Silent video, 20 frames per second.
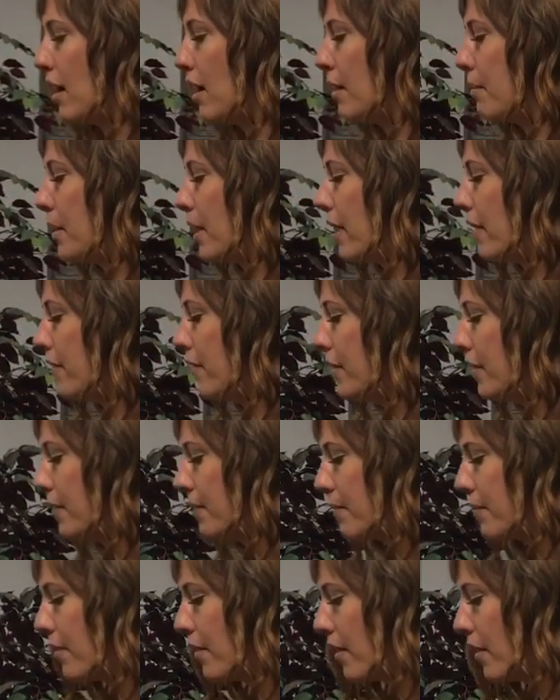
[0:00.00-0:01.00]
above,
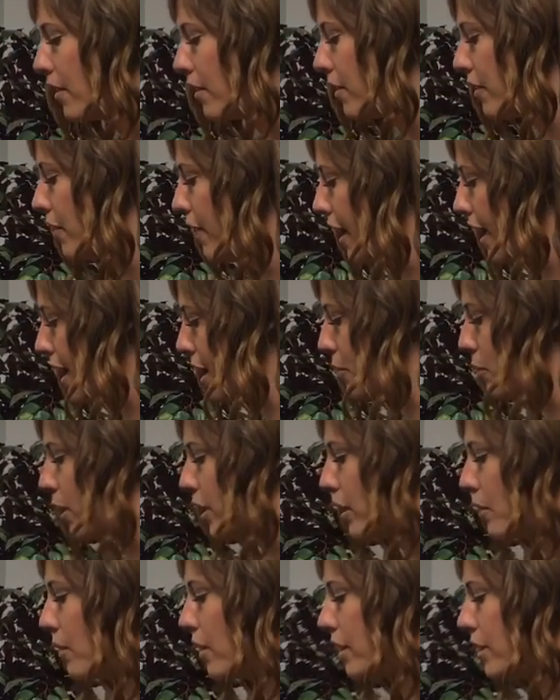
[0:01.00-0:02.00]
then
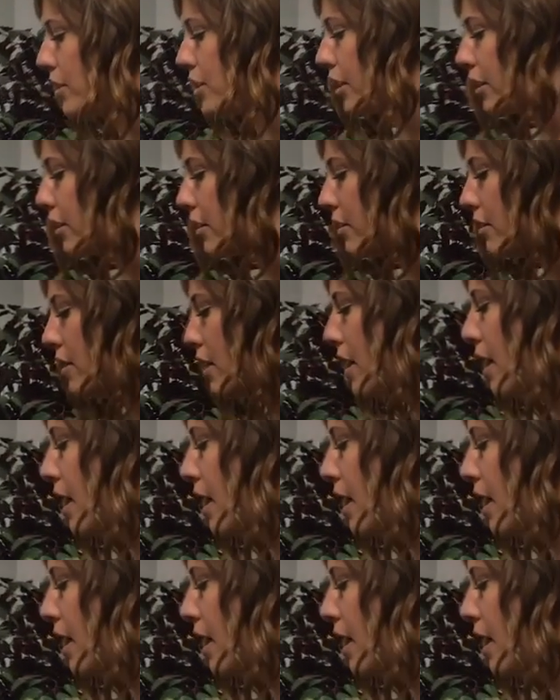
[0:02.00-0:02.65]
what you want to do